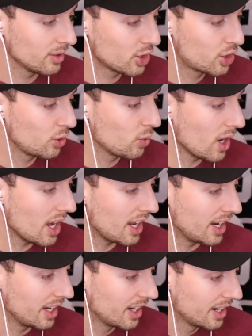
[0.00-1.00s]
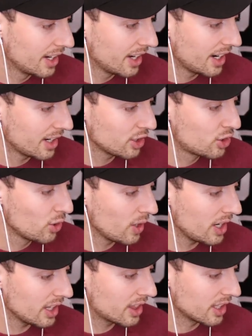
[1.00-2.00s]
Shoot what? I didn't do
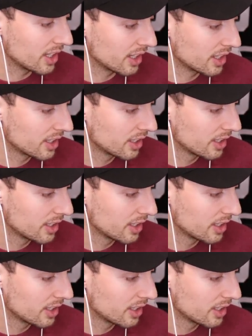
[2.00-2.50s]
anything.